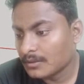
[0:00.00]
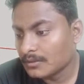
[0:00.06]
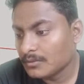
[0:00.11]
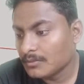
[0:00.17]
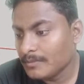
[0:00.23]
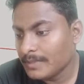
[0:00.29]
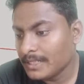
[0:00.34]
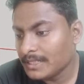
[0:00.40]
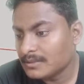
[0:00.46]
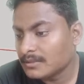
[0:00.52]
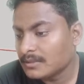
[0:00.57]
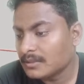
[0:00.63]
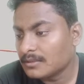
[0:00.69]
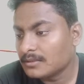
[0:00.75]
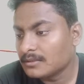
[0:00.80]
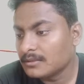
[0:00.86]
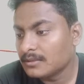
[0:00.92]
To
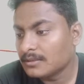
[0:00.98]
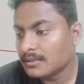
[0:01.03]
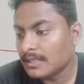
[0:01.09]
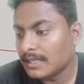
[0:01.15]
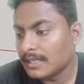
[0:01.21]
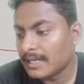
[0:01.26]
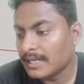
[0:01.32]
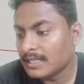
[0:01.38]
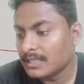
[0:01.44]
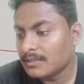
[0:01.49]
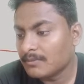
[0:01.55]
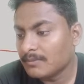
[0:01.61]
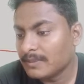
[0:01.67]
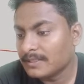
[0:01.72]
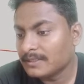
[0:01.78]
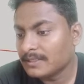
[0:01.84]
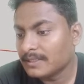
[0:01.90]
measure the length,
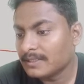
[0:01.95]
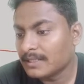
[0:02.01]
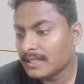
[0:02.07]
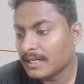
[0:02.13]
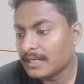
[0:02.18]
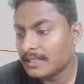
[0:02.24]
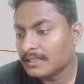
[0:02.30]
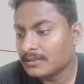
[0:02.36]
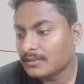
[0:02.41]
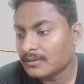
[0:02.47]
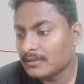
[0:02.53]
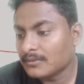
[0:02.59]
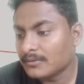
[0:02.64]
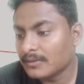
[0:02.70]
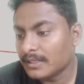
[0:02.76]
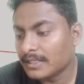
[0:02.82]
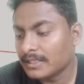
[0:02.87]
breadth and height
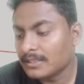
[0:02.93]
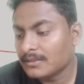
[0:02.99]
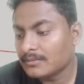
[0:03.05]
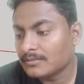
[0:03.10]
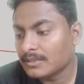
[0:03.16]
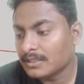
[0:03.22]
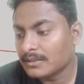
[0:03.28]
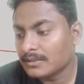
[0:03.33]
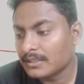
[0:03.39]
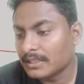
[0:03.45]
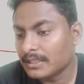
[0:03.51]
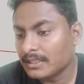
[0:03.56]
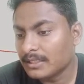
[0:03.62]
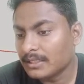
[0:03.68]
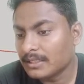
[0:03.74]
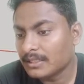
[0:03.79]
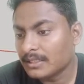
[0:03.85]
of any of the
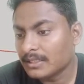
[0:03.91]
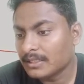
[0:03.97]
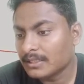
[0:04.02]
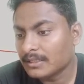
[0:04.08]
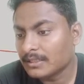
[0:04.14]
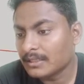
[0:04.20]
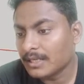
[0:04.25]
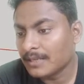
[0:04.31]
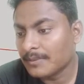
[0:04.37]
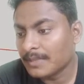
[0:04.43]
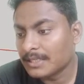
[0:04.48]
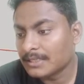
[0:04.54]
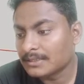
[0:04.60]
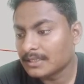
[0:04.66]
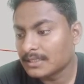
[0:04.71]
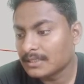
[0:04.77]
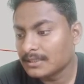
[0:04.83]
3D
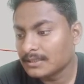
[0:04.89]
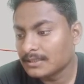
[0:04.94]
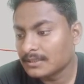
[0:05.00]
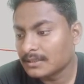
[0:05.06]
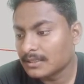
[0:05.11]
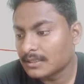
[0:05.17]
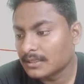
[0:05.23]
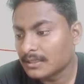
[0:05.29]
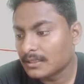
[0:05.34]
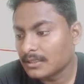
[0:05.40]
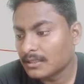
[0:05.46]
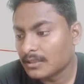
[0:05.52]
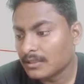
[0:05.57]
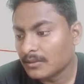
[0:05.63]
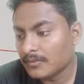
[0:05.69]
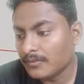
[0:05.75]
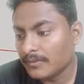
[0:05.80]
dimension,
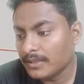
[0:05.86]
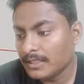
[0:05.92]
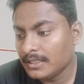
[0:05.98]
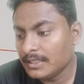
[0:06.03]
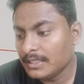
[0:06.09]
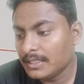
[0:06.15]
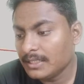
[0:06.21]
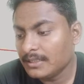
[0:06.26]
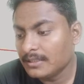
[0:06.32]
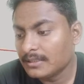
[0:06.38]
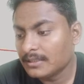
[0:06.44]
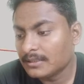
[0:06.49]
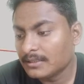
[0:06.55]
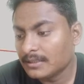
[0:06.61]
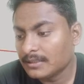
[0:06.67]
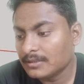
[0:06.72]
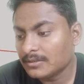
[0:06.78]
we need
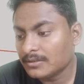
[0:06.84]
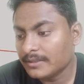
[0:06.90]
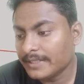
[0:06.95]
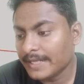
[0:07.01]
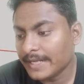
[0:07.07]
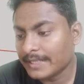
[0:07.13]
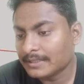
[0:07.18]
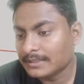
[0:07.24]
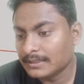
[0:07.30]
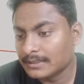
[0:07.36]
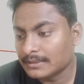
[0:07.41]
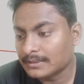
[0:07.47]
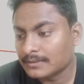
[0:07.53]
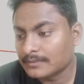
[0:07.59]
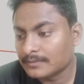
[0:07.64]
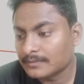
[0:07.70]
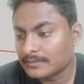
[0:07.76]
these three
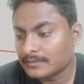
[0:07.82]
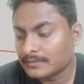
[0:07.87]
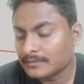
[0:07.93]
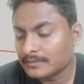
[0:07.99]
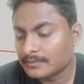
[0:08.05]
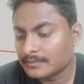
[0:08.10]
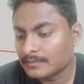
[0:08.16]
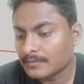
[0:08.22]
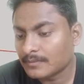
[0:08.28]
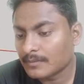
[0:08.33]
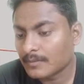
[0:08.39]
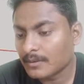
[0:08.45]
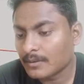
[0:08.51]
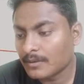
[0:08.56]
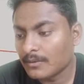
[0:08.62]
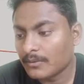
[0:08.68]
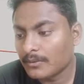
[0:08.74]
axes.
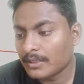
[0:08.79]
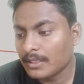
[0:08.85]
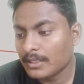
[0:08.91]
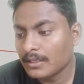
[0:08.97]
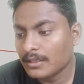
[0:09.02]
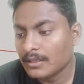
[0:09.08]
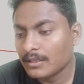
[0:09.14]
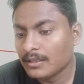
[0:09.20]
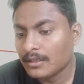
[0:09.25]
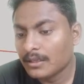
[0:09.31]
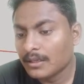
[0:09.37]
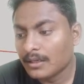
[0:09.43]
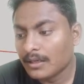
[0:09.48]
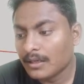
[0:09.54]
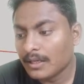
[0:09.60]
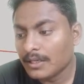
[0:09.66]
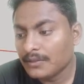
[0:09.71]
Okay,
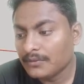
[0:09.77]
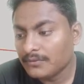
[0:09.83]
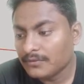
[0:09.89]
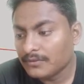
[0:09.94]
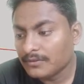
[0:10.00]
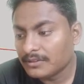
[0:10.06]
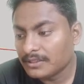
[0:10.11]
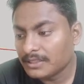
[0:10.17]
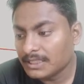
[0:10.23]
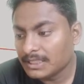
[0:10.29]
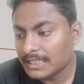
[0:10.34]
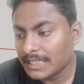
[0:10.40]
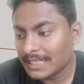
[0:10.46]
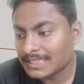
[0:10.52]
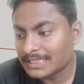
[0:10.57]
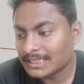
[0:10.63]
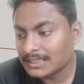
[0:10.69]
if these
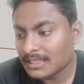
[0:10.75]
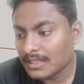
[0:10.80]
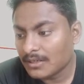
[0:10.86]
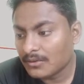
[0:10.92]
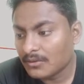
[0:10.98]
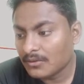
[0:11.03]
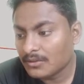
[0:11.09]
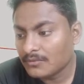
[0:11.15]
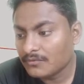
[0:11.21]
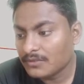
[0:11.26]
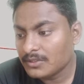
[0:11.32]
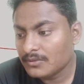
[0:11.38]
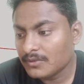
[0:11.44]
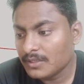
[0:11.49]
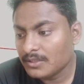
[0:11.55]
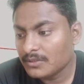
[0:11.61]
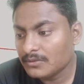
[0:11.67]
axes are not
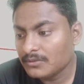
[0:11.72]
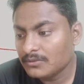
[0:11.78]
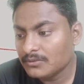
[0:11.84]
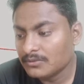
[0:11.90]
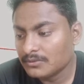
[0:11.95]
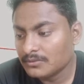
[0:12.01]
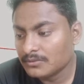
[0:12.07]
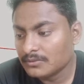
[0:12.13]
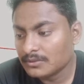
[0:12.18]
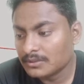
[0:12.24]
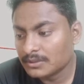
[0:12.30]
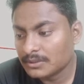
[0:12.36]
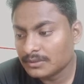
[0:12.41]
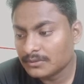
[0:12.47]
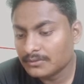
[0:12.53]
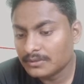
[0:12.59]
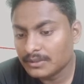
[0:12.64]
visible to you,
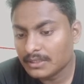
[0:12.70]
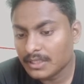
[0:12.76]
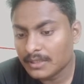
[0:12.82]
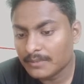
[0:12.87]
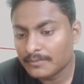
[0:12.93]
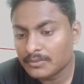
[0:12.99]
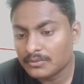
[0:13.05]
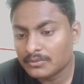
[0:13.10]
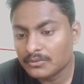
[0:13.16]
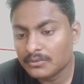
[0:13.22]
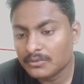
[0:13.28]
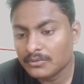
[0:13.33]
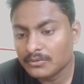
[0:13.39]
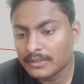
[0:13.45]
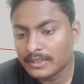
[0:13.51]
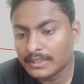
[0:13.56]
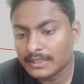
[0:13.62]
you have to
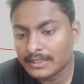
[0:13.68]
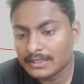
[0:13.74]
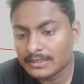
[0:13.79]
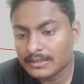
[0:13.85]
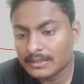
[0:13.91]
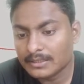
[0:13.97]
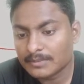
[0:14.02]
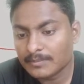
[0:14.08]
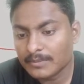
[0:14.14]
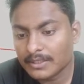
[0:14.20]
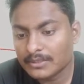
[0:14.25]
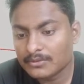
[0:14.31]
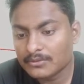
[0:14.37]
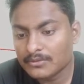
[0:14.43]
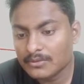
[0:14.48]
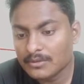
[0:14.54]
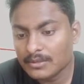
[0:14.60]
go in this display
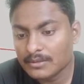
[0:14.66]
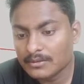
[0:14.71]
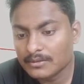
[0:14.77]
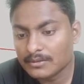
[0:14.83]
tool